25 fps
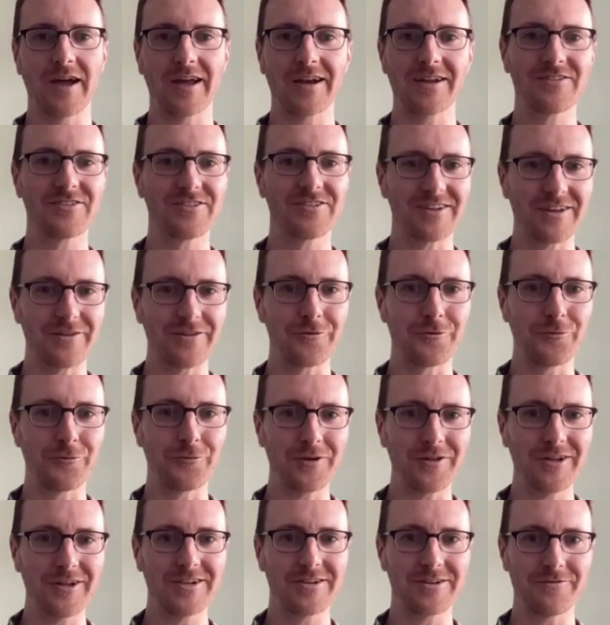it's
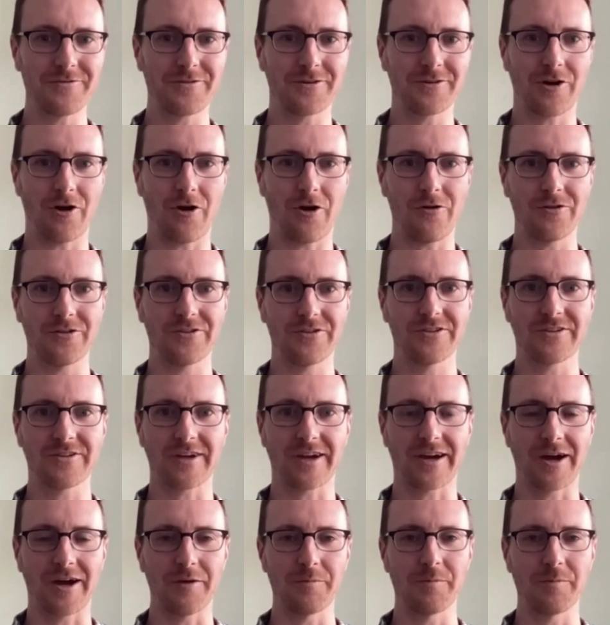really difficult,
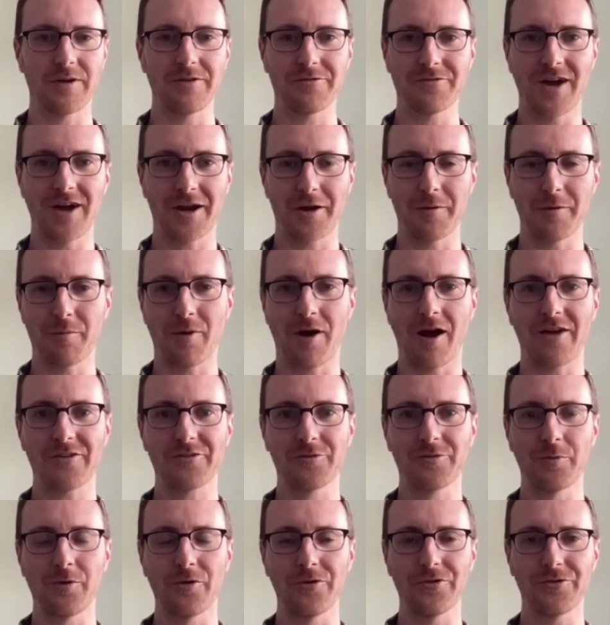if not
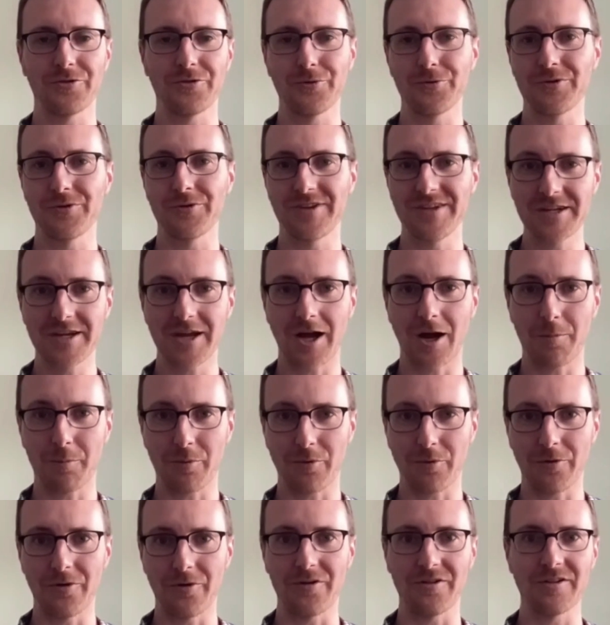impossible, to
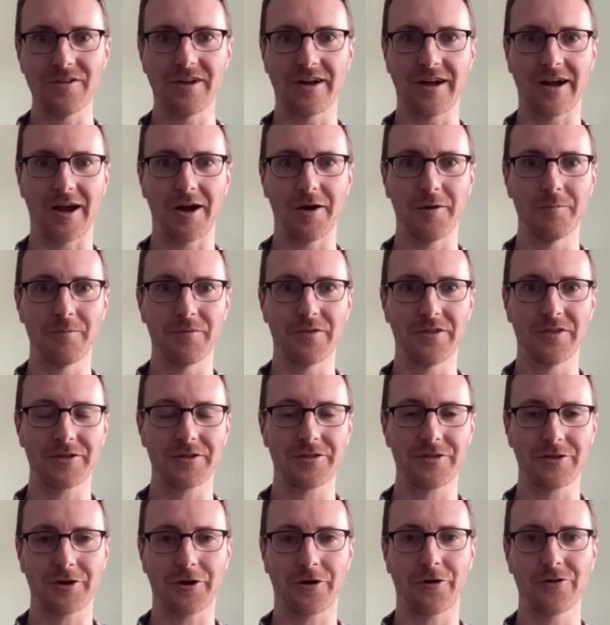decouple
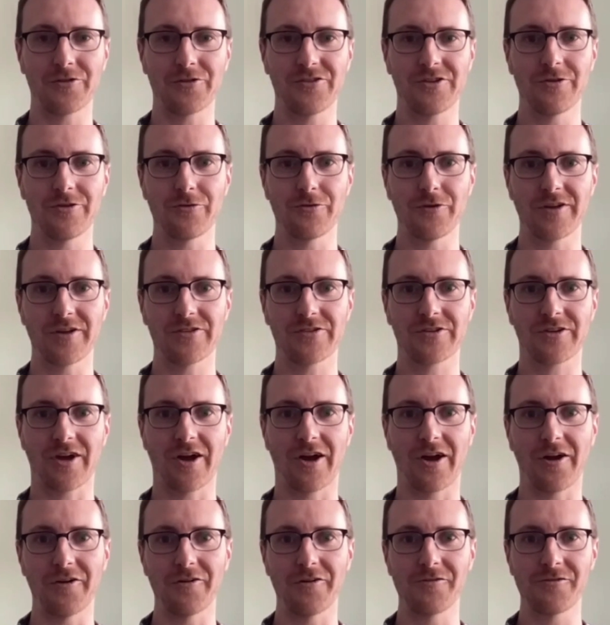the currency risk
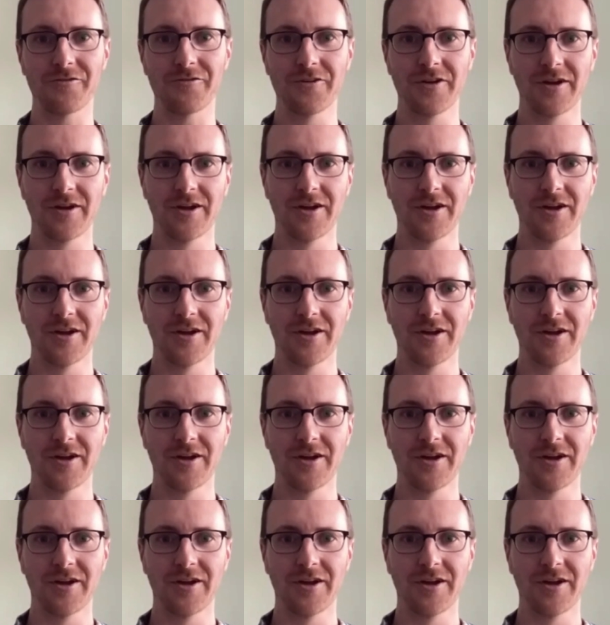of